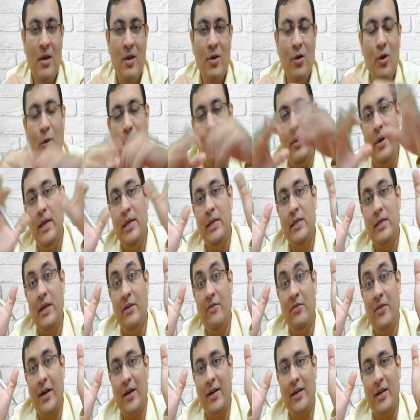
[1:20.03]
Nobody is
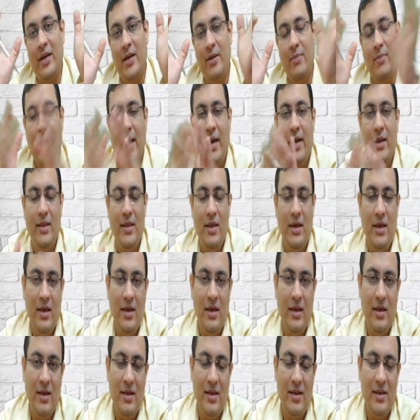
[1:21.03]
affected by
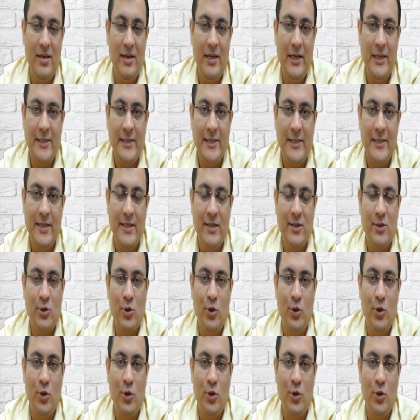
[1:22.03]
the decision.